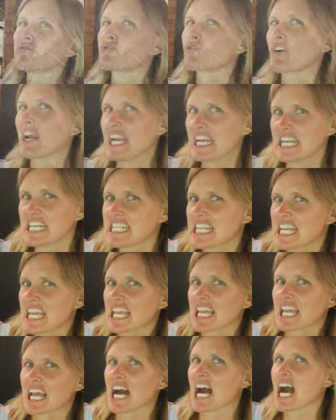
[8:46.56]

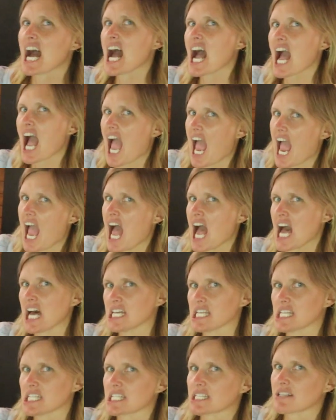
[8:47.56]
Renting a
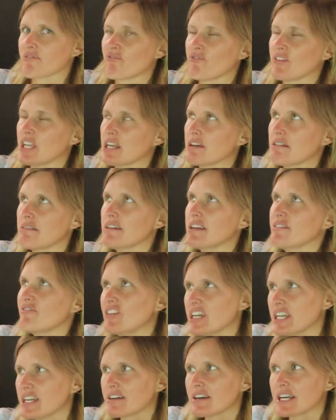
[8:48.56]
house, very,
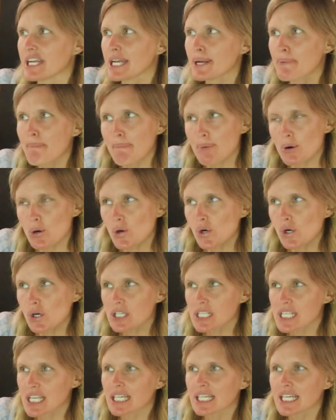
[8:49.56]
very
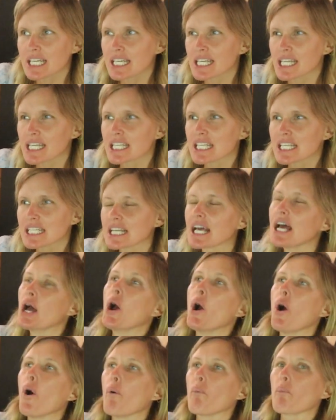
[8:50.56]
important.
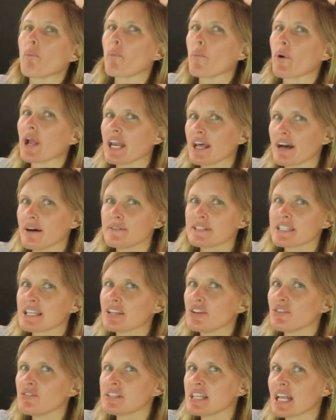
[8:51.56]
When I was
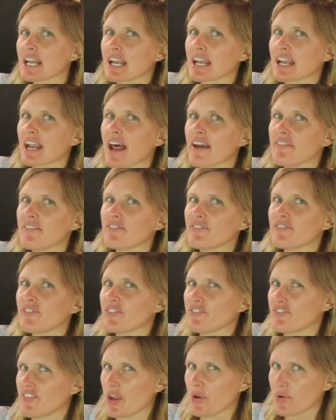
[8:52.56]
in New Zealand, I
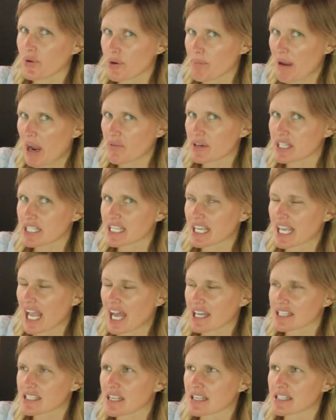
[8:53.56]
heard about renting a
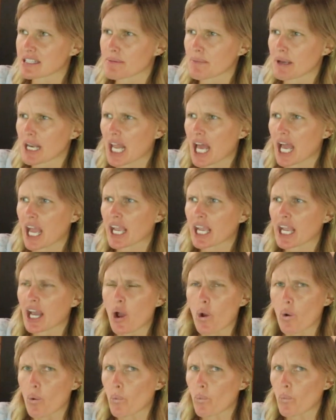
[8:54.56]
house. I was a bit like,
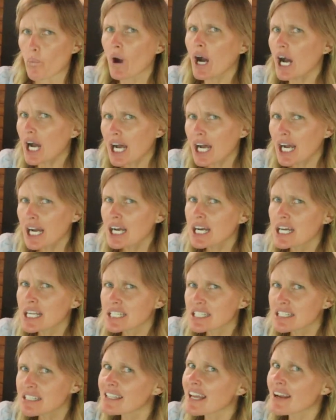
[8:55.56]
what?
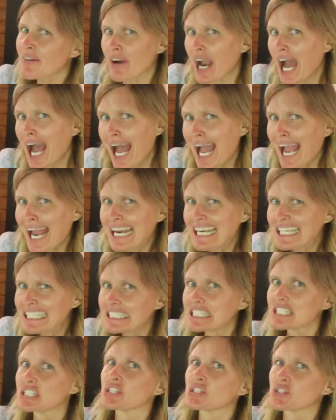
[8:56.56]
Is that right?
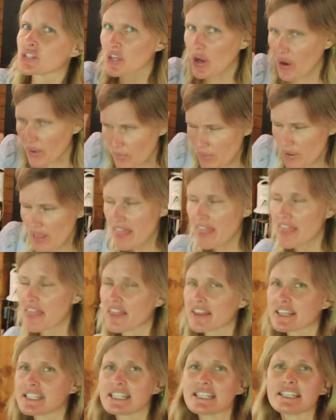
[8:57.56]
So
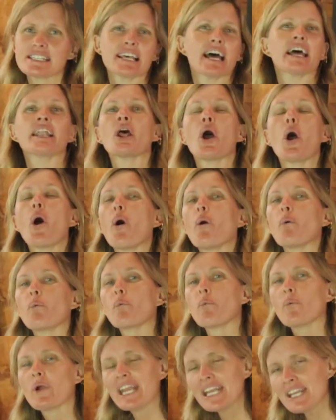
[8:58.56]
this is it.
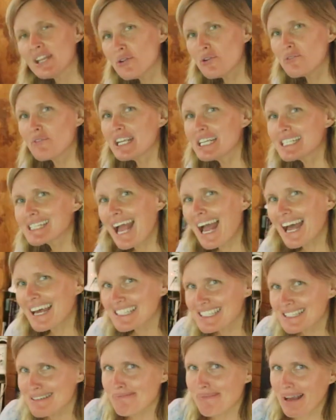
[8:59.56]
When you rent a
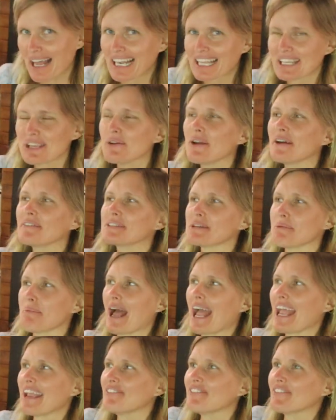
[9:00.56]
house in Bali, you have to
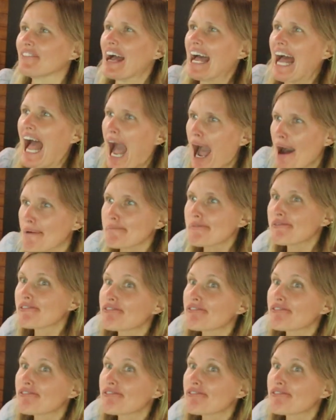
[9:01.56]
pay up